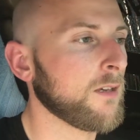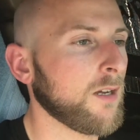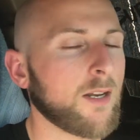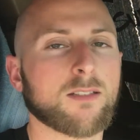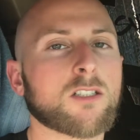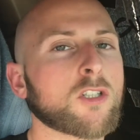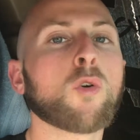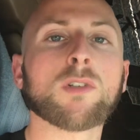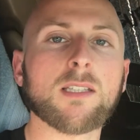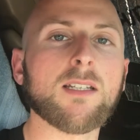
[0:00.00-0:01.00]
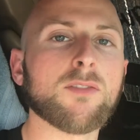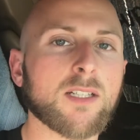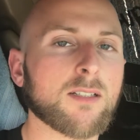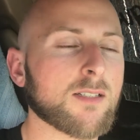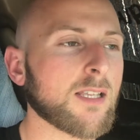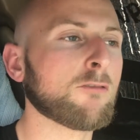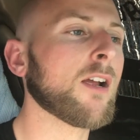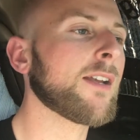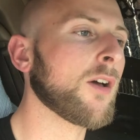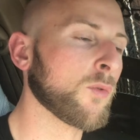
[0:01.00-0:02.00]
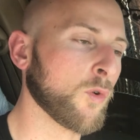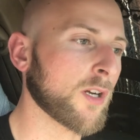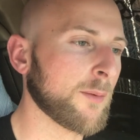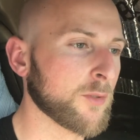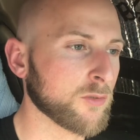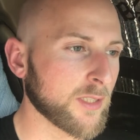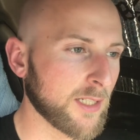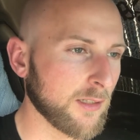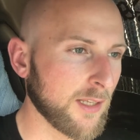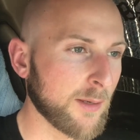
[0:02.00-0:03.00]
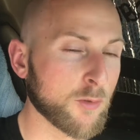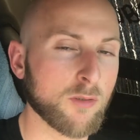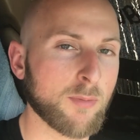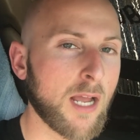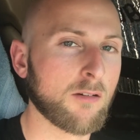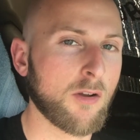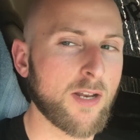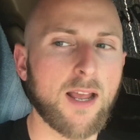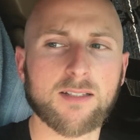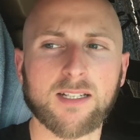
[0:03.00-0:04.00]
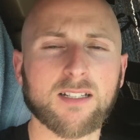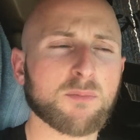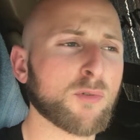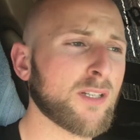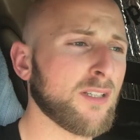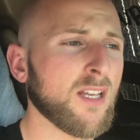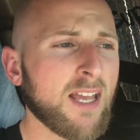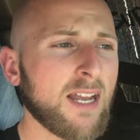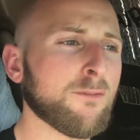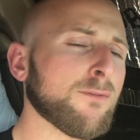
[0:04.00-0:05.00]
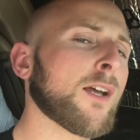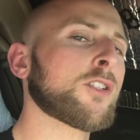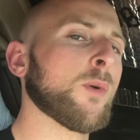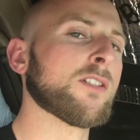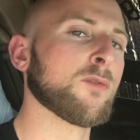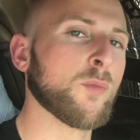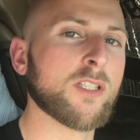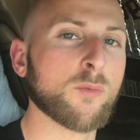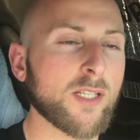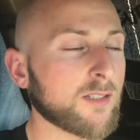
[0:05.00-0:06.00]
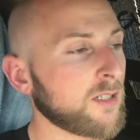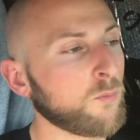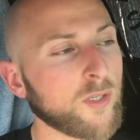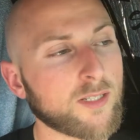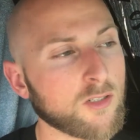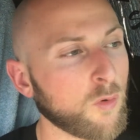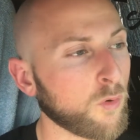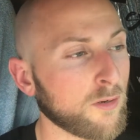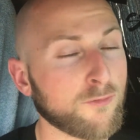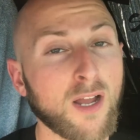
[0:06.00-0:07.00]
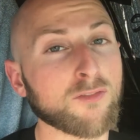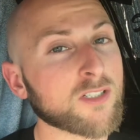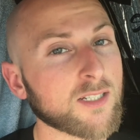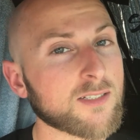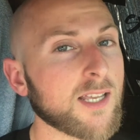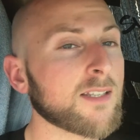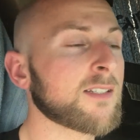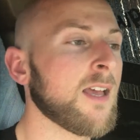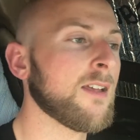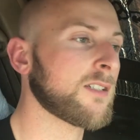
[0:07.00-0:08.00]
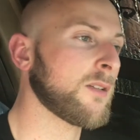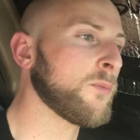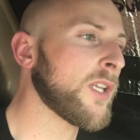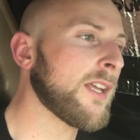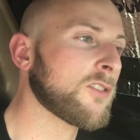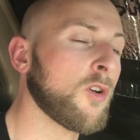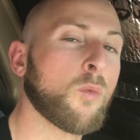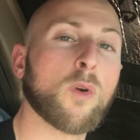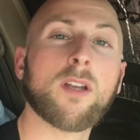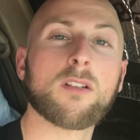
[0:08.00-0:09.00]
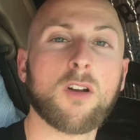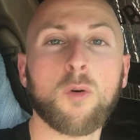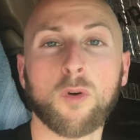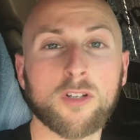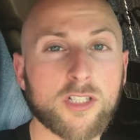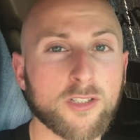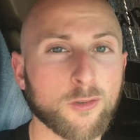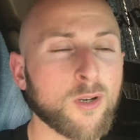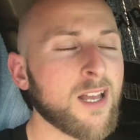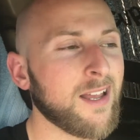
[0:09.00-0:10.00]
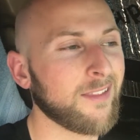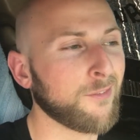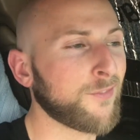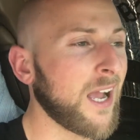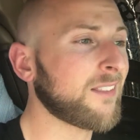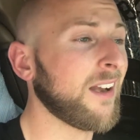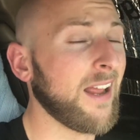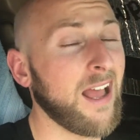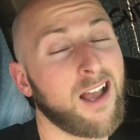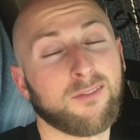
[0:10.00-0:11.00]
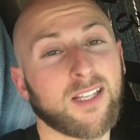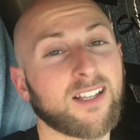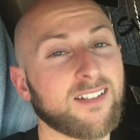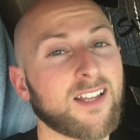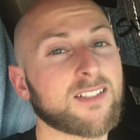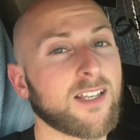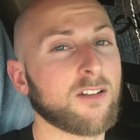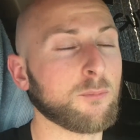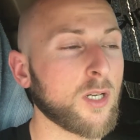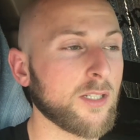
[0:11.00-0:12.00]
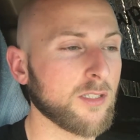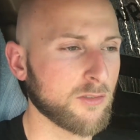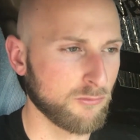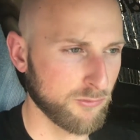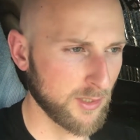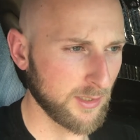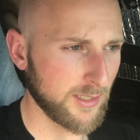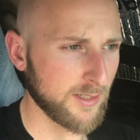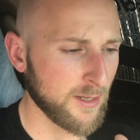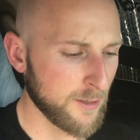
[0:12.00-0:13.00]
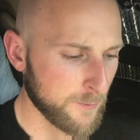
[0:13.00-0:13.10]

God, it's so relieving, because like right now the work I'm doing in LA, I'm doing background acting, and it's pretty, and it fluctuates from week to week. Some weeks I'll work 5 or 6 days, some days all week I'll work 2. And the fact that I have like a nest egg of money is really